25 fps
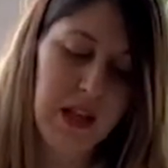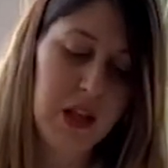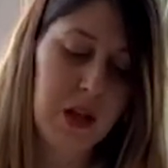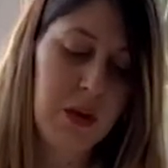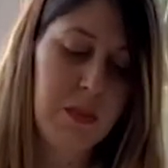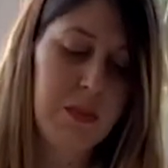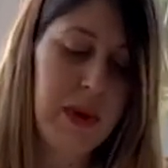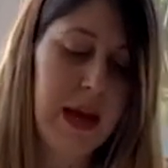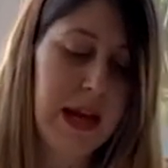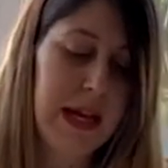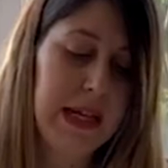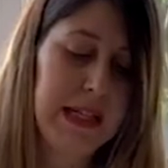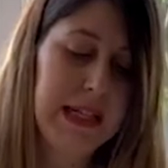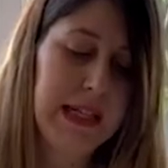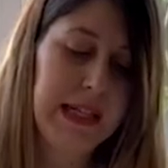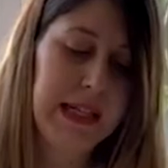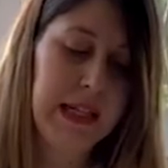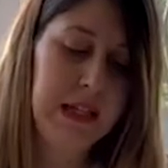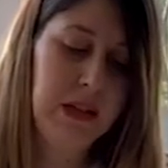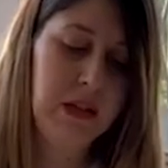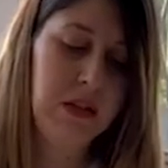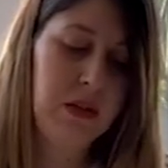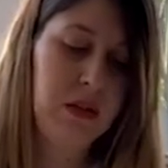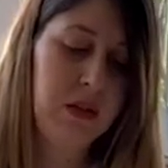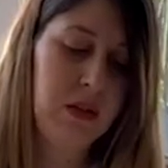you might
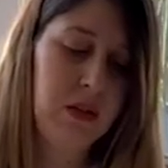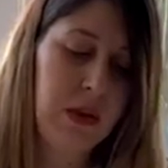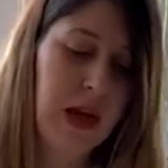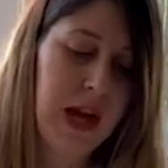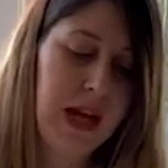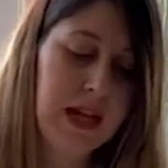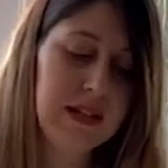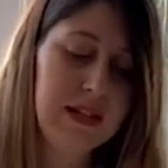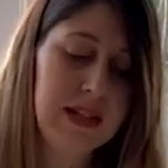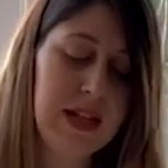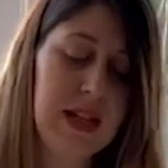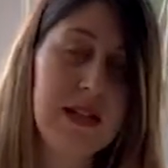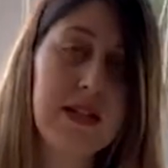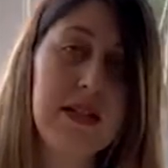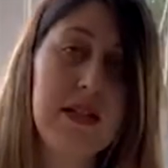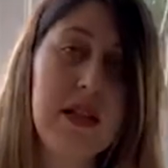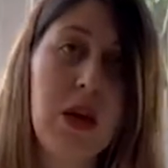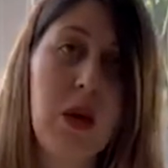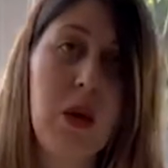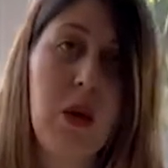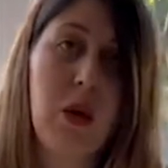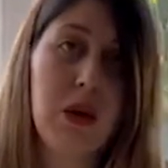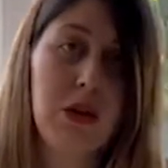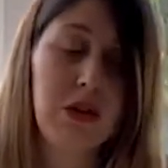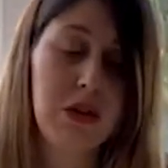need to adjust the
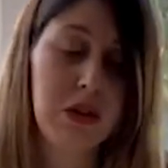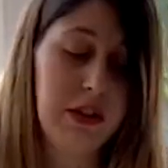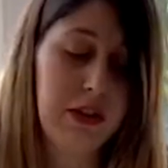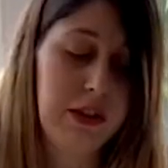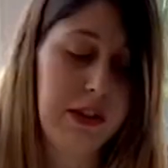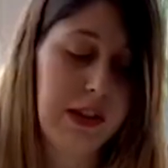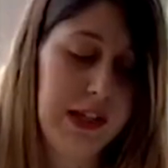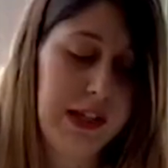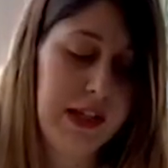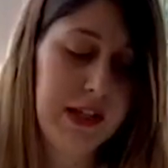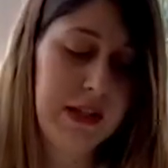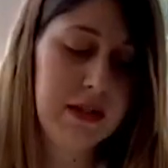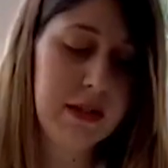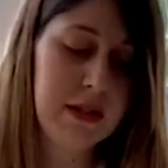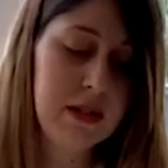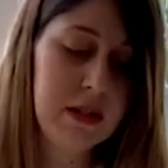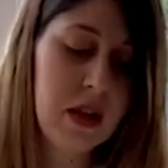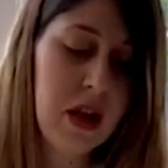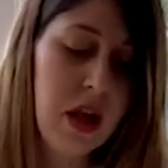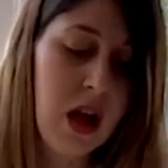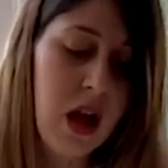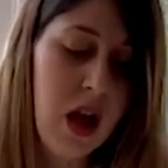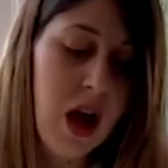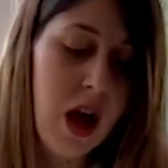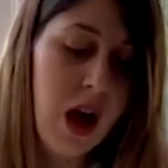quantities,
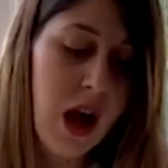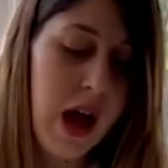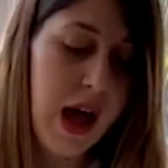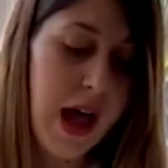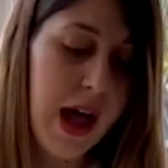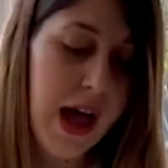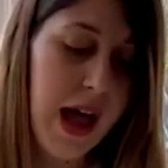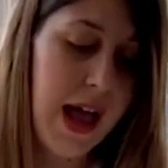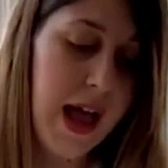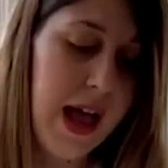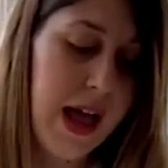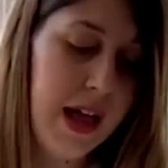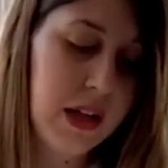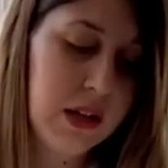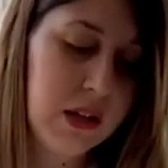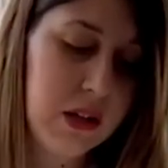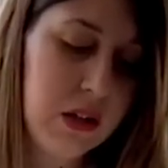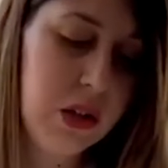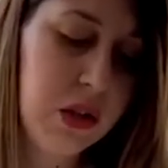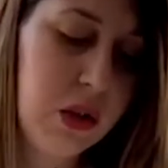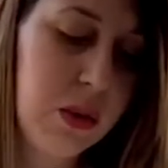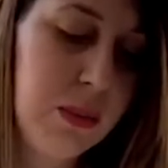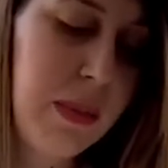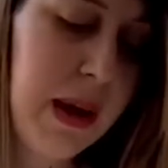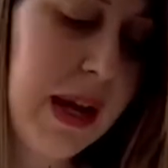and
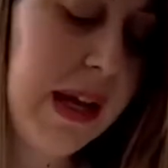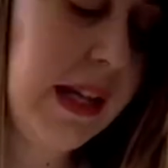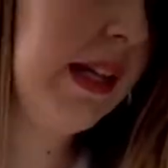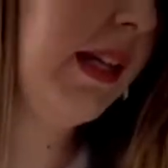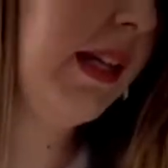you might